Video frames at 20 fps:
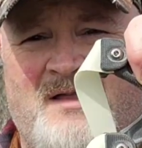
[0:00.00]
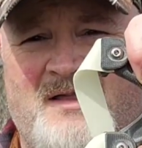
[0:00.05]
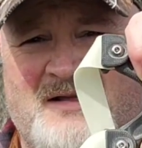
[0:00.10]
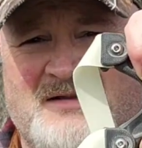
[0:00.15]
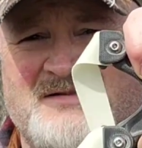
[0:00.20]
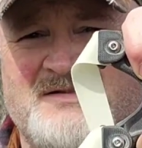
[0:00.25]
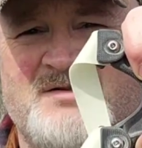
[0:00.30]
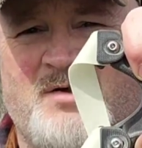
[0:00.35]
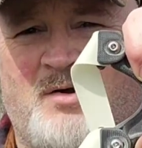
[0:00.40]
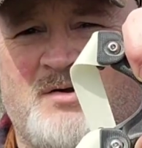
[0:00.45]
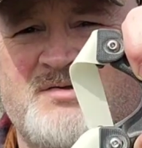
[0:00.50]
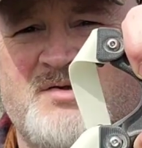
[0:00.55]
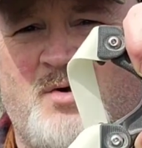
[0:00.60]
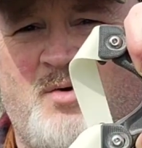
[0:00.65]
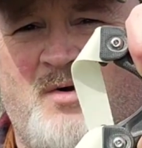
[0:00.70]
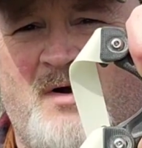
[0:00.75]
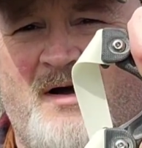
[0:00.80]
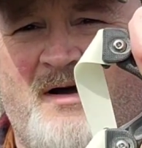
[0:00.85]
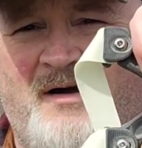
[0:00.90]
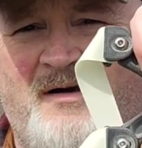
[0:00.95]
This is
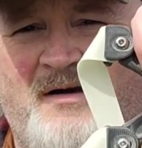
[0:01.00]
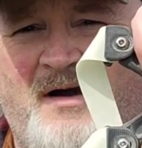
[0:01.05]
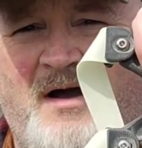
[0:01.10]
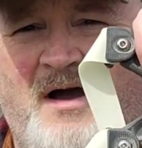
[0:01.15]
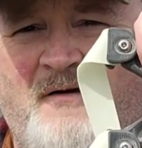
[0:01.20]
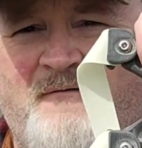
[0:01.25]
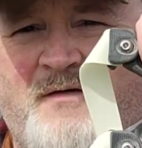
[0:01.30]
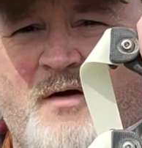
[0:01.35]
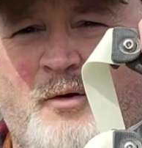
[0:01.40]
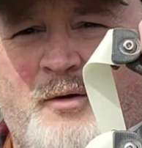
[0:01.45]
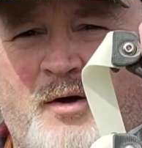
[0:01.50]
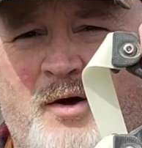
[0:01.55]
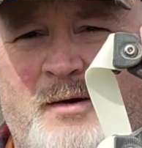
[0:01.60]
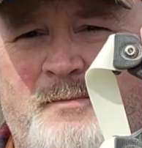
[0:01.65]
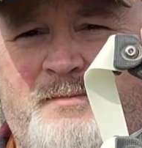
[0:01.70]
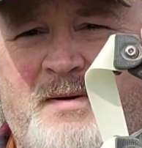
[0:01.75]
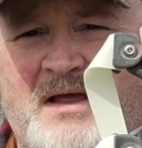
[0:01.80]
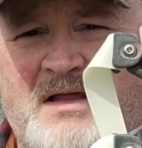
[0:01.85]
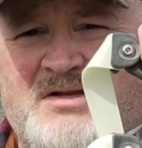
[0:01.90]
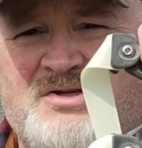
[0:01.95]
also a very
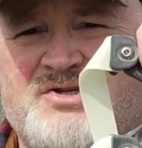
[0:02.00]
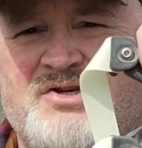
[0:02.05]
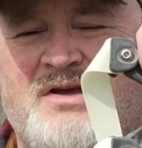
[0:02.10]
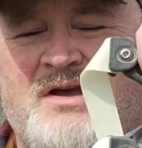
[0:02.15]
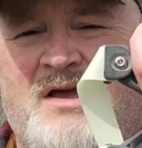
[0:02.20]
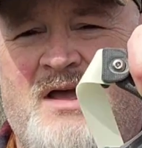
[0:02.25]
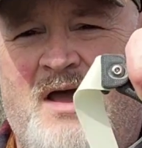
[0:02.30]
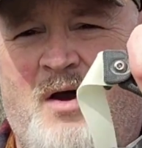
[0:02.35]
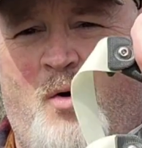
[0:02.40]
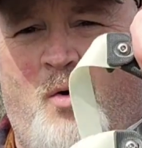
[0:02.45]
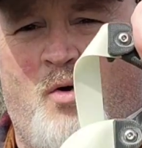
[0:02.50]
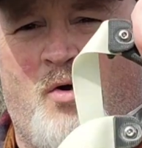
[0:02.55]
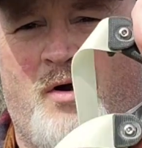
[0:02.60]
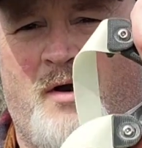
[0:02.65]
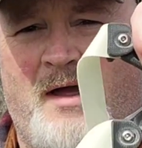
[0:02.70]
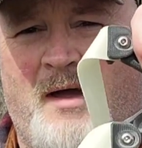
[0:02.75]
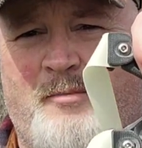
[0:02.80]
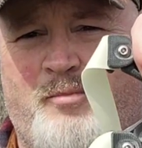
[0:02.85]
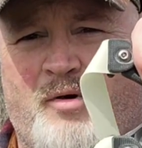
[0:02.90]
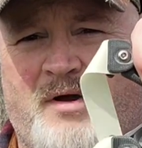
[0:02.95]
good pinch
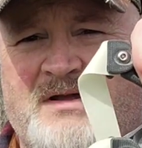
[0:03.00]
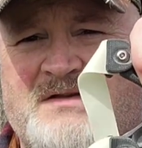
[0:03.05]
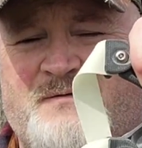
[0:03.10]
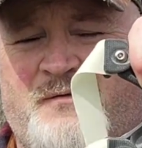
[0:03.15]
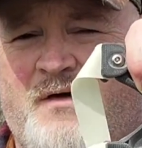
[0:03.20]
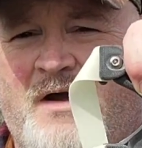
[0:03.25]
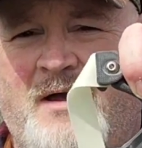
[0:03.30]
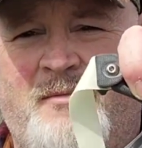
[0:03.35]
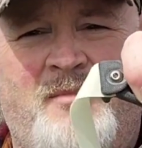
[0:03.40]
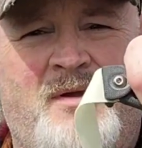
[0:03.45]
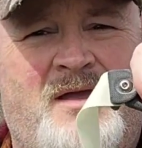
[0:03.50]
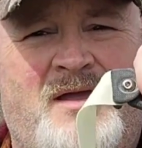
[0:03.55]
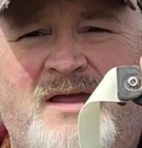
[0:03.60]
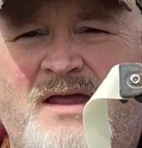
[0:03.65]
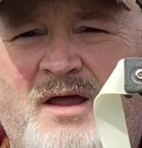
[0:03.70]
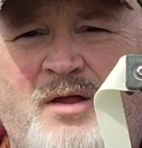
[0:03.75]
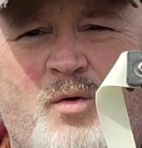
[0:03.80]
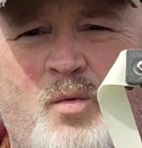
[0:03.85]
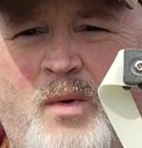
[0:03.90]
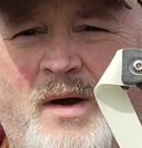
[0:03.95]
or a brace frame.
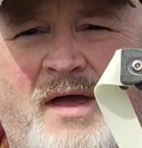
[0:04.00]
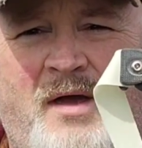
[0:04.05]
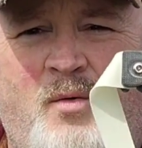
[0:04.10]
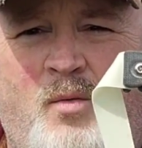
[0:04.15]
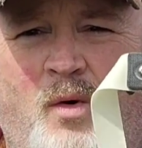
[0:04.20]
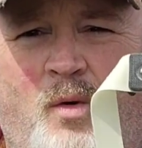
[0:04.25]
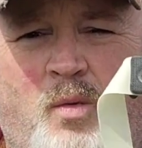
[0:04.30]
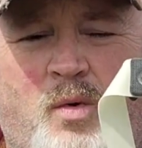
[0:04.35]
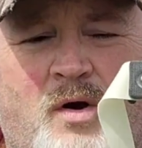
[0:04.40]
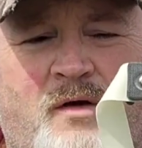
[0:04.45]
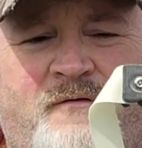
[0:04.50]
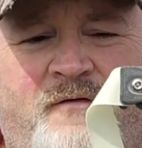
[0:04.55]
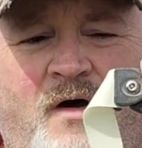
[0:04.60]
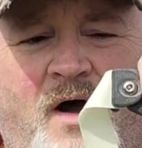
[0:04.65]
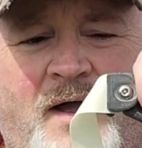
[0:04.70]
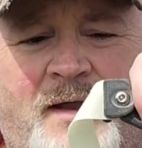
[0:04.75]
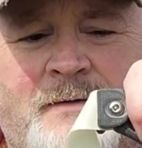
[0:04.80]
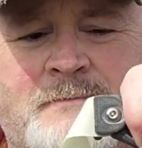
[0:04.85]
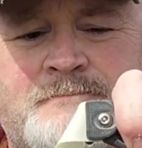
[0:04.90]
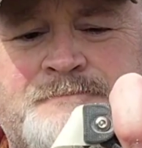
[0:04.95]
Either way will work
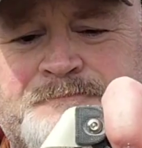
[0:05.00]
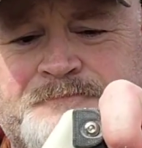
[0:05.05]
fine.